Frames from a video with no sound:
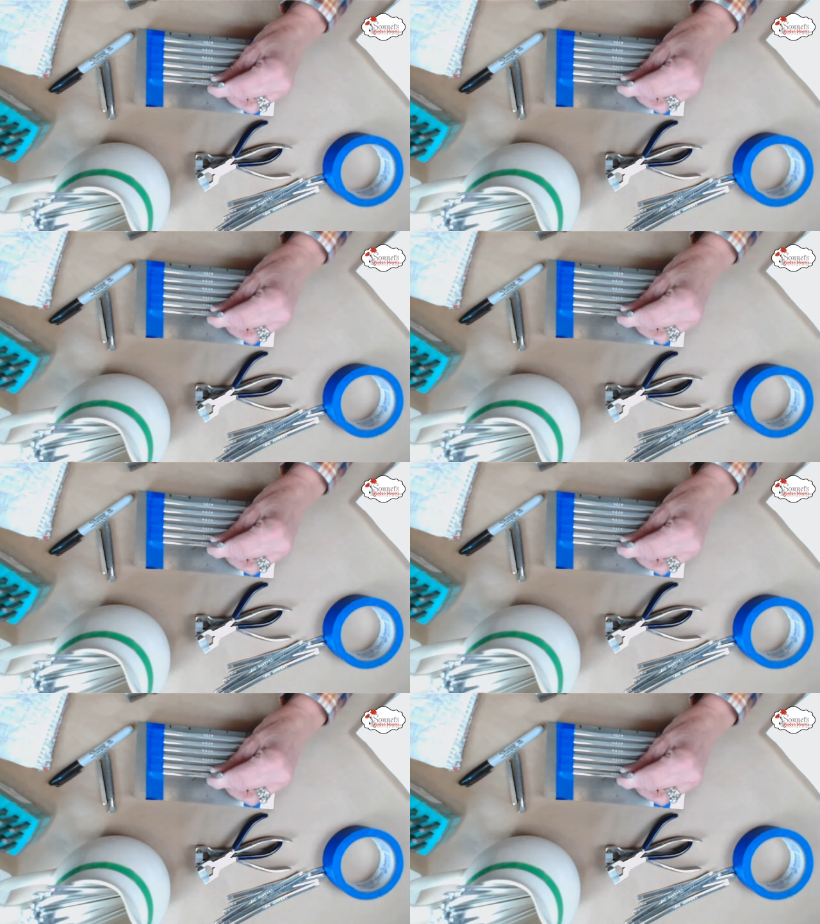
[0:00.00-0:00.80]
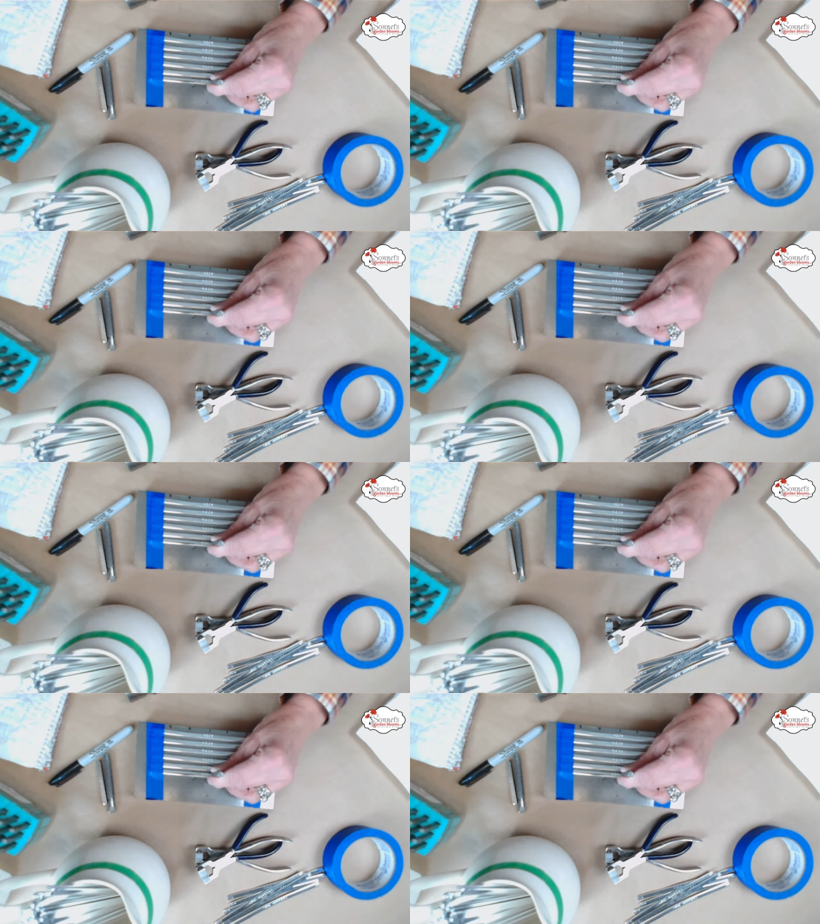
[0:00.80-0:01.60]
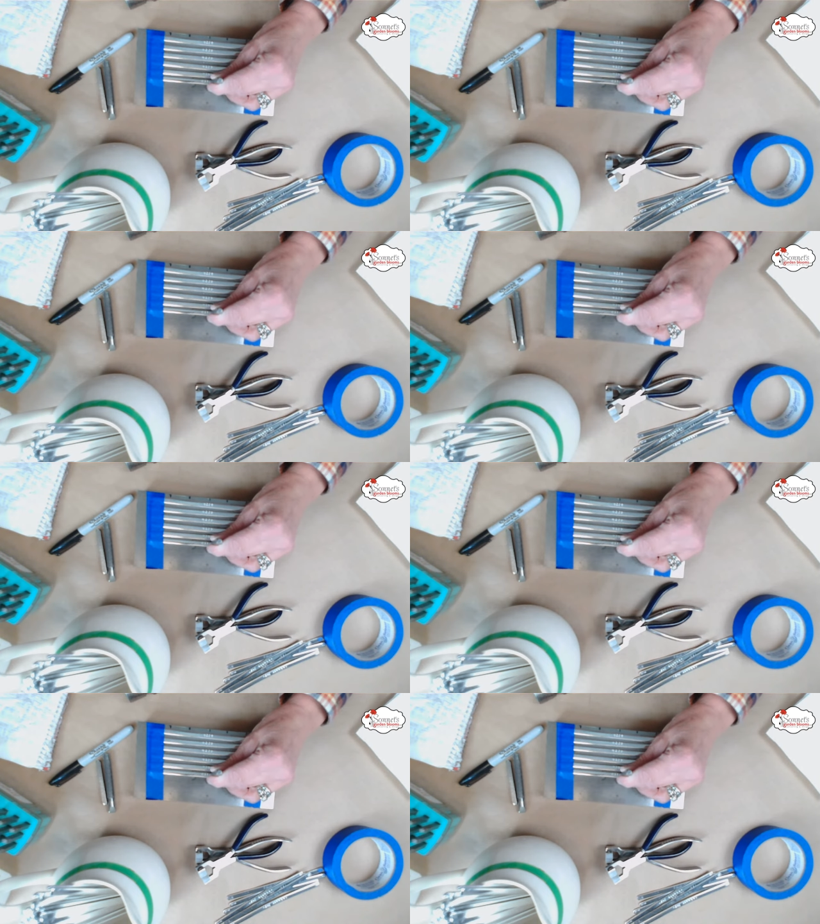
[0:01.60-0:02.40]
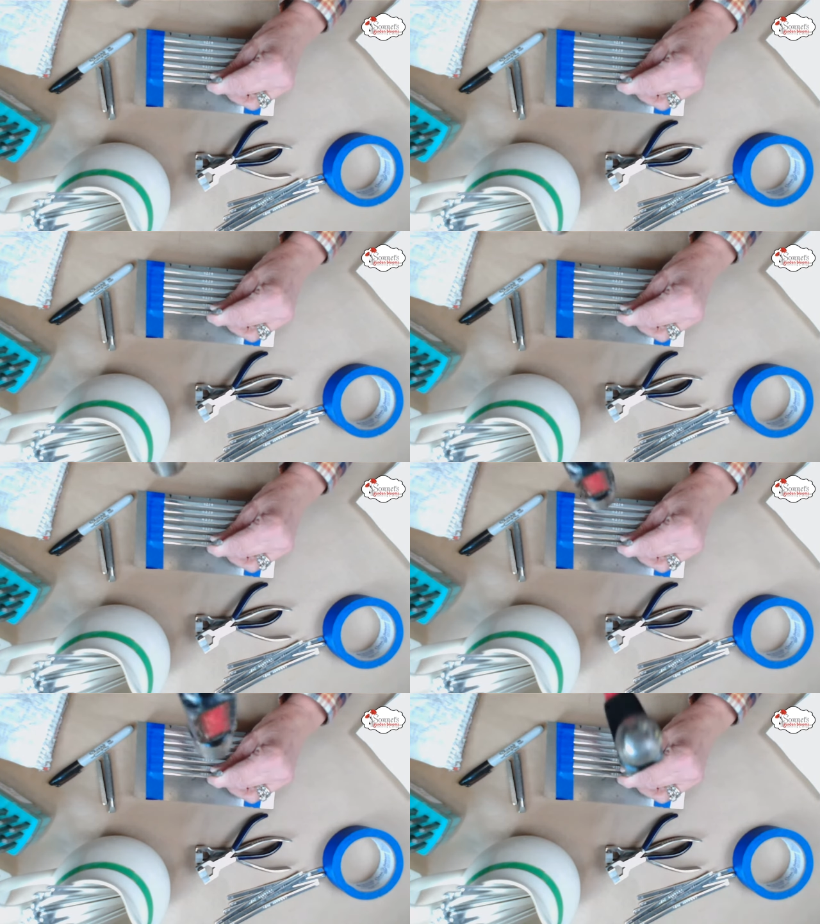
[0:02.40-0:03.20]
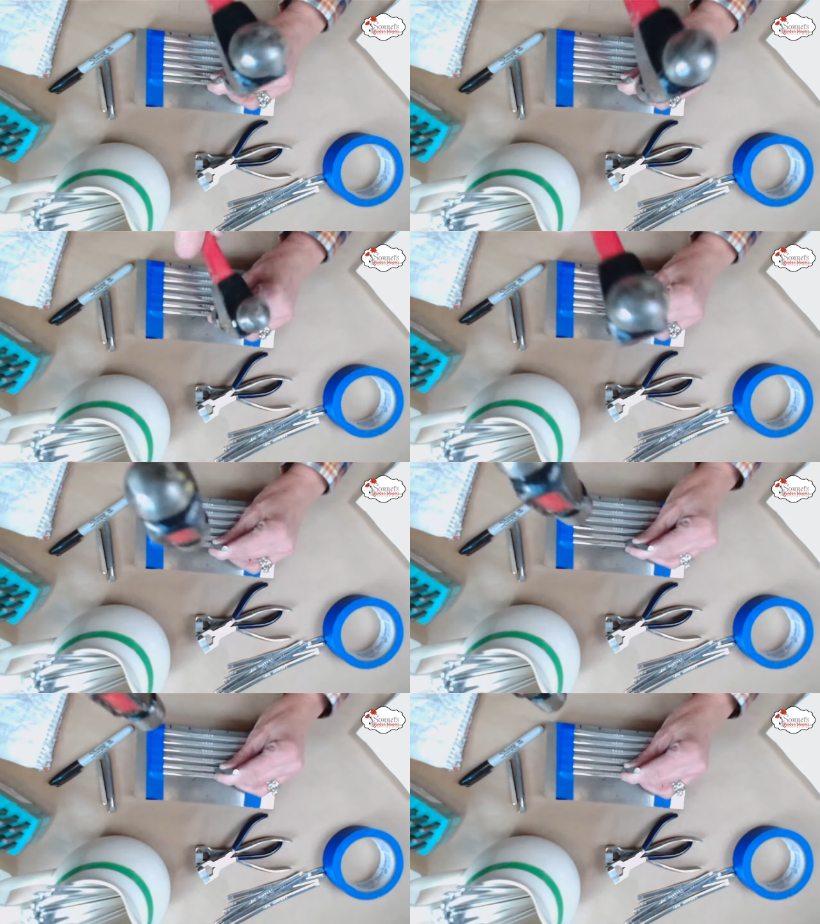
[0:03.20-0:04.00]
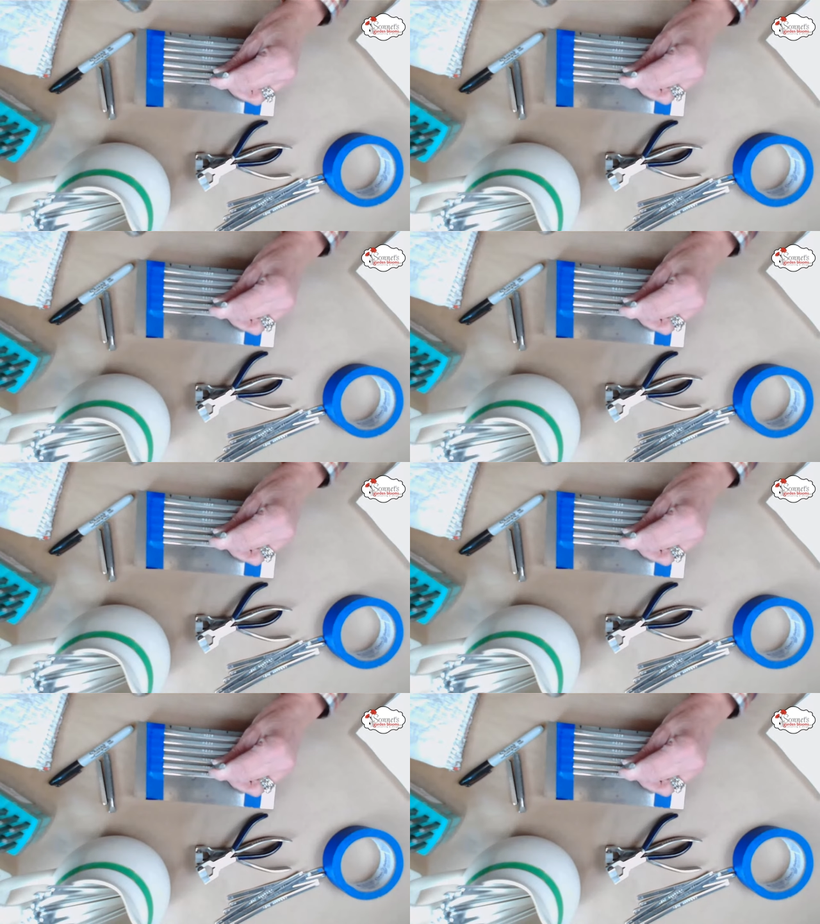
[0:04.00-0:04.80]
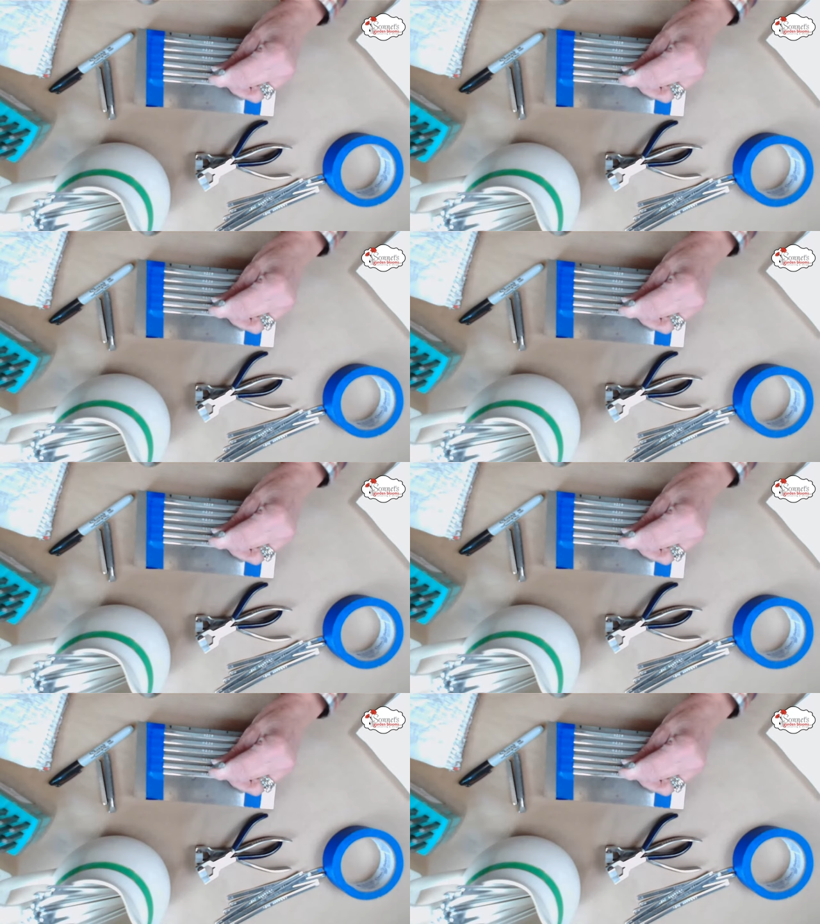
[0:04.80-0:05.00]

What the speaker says: Nobody's mouth can be seen.